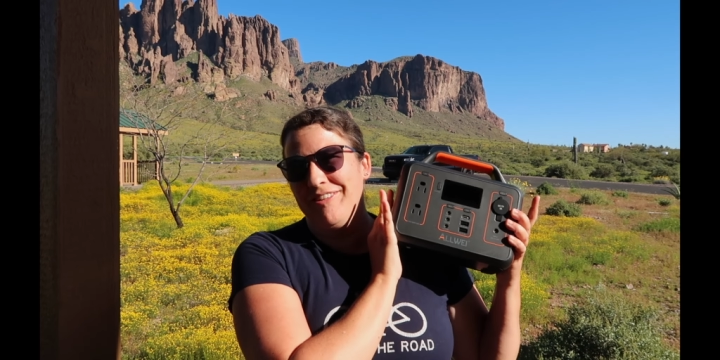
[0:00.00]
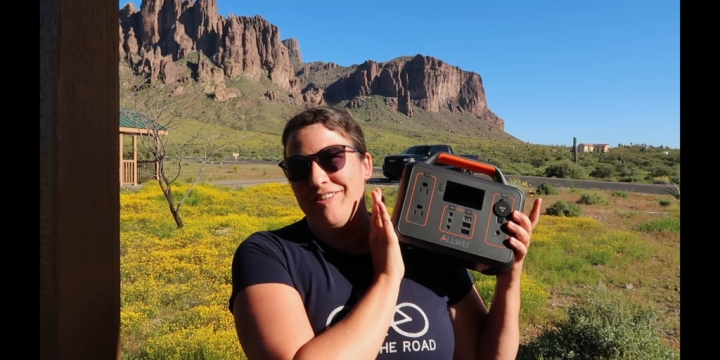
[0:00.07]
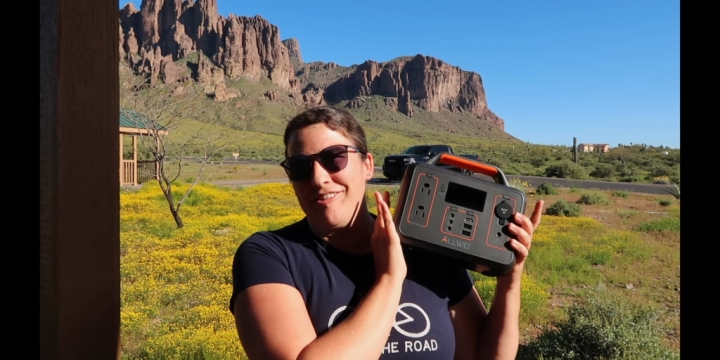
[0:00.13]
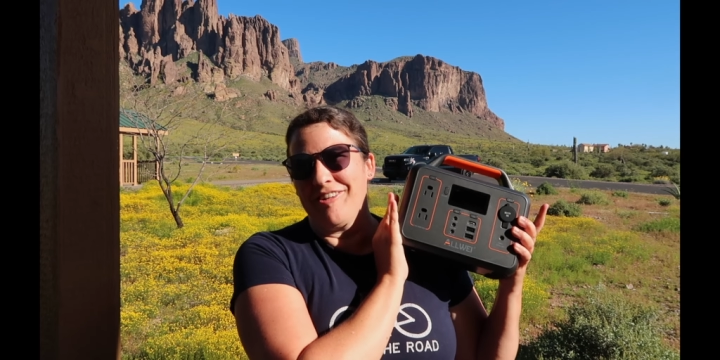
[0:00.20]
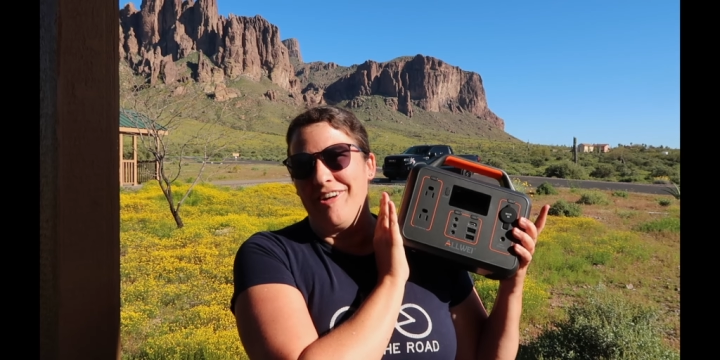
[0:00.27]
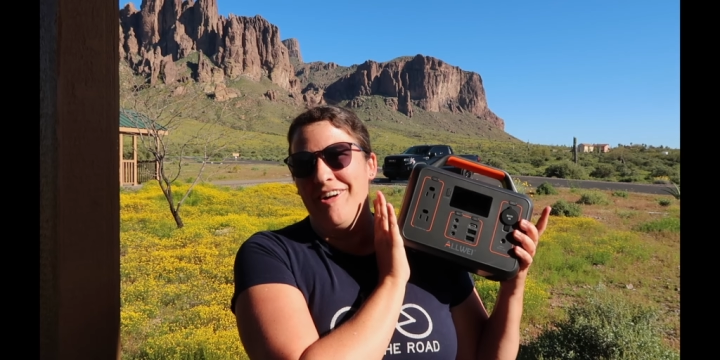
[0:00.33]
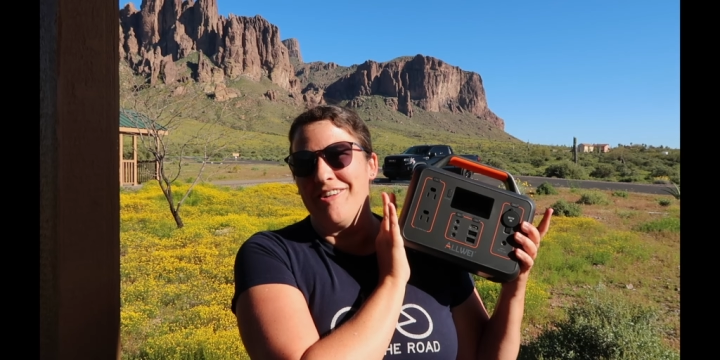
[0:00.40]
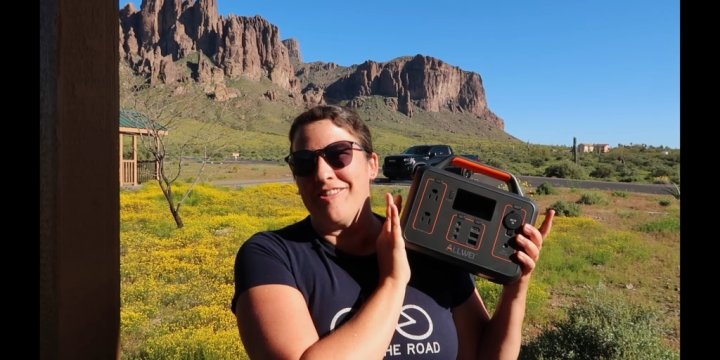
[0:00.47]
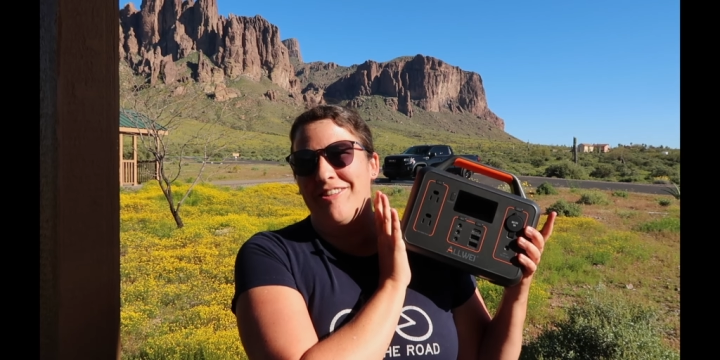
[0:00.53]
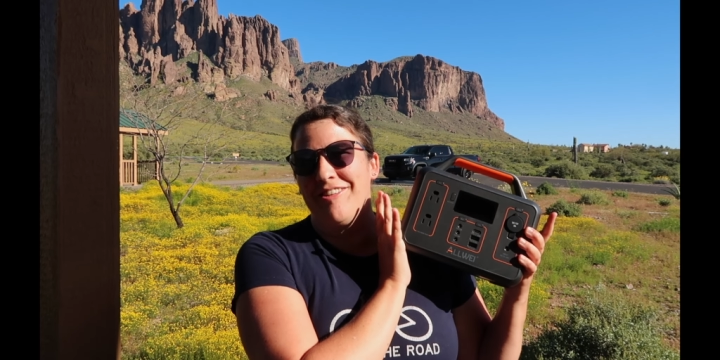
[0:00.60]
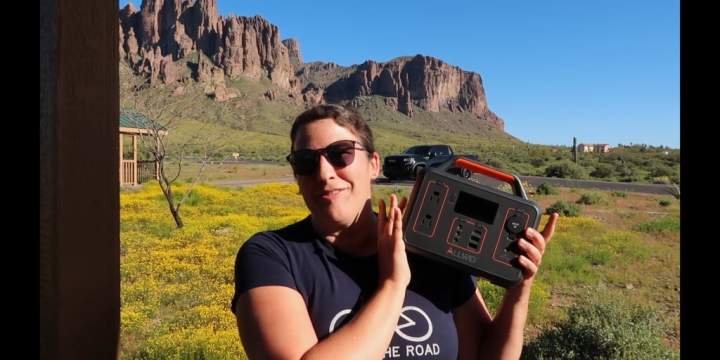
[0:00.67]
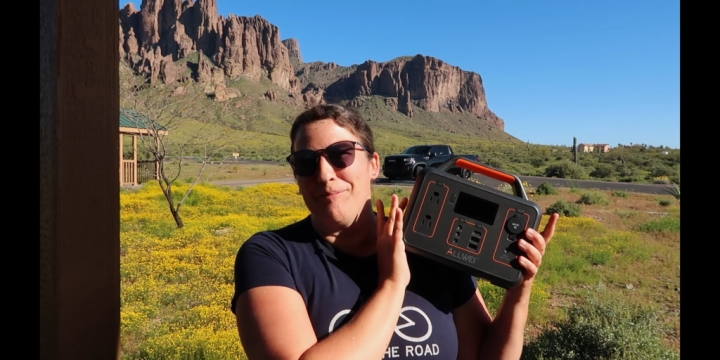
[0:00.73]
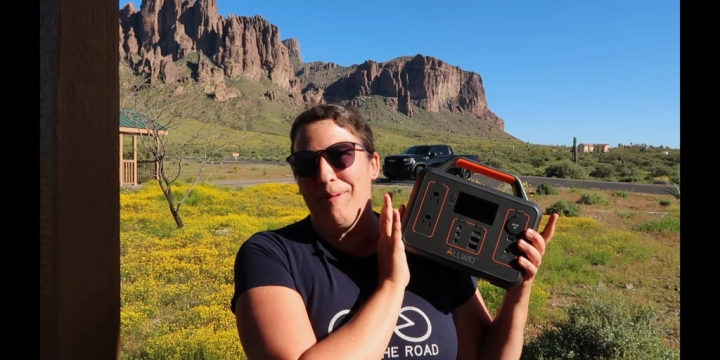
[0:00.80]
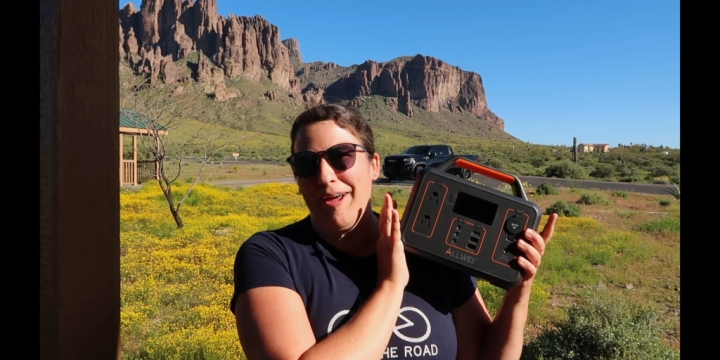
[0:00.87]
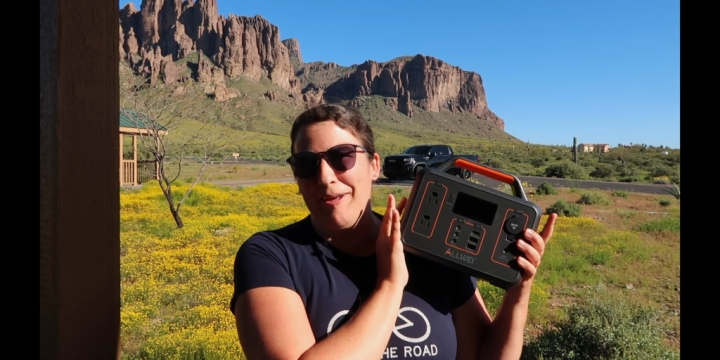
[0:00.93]
to charge
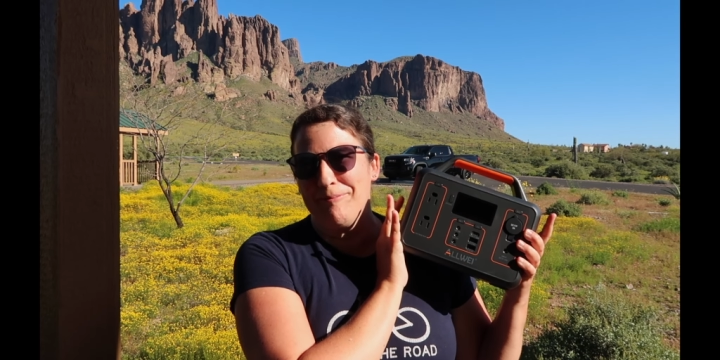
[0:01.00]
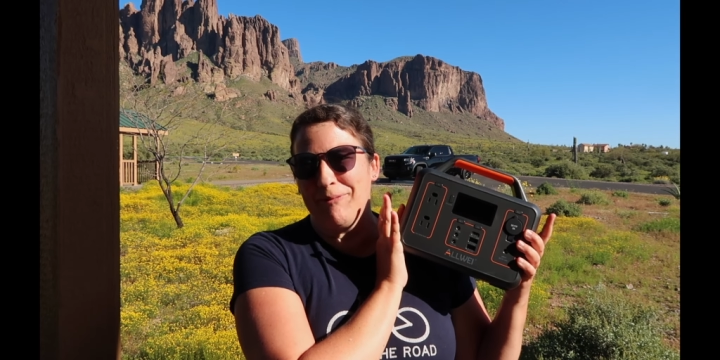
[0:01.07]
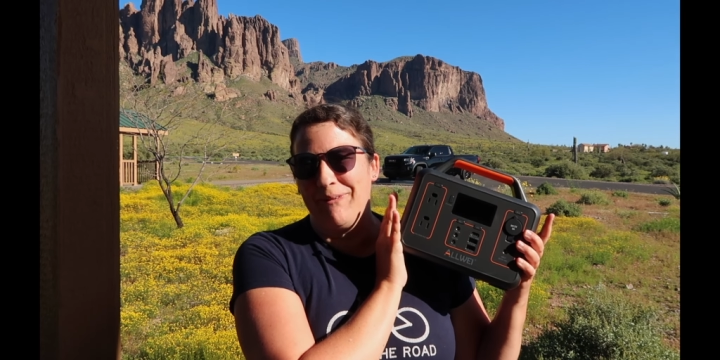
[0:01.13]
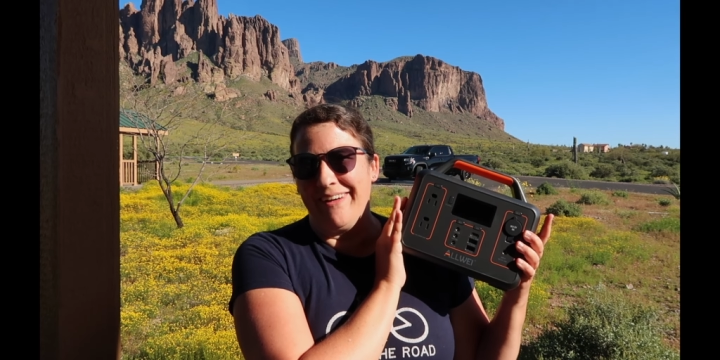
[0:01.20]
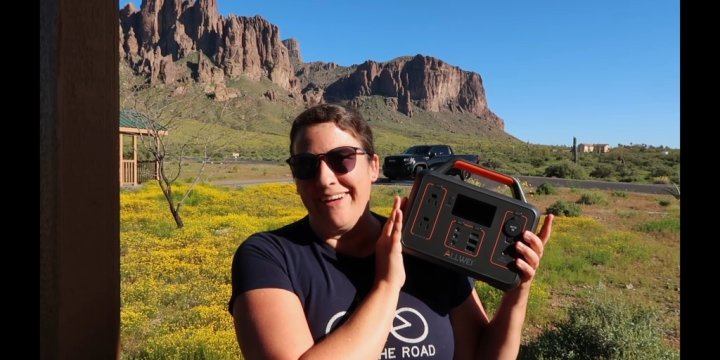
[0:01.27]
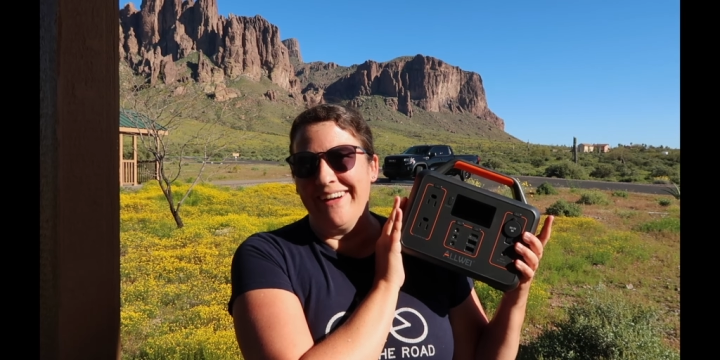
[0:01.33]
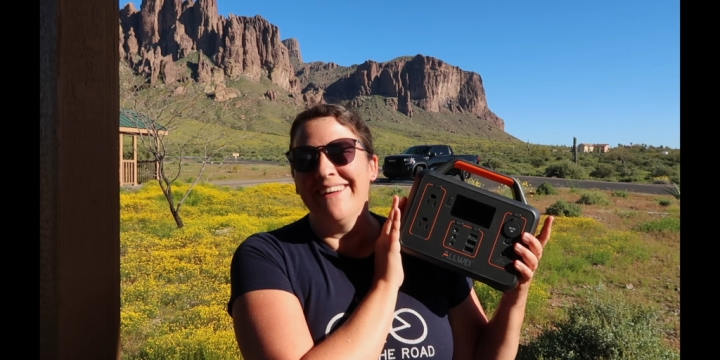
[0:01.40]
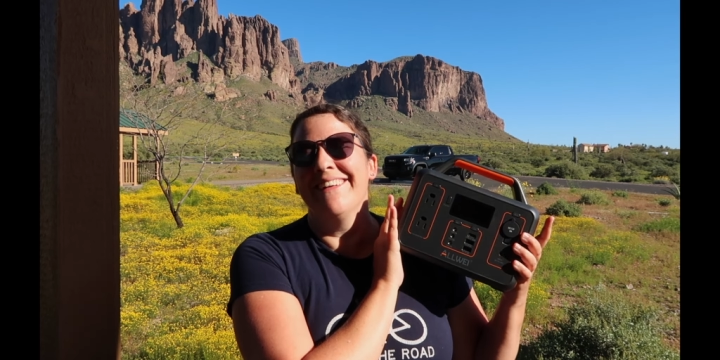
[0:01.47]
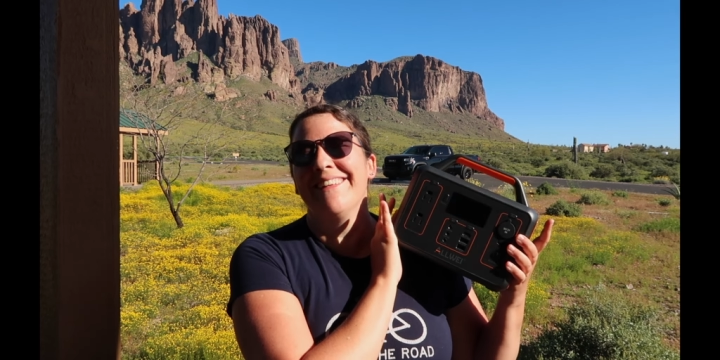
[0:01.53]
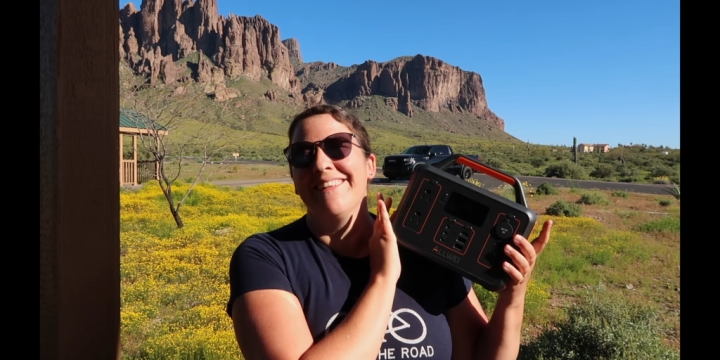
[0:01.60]
this bad boy.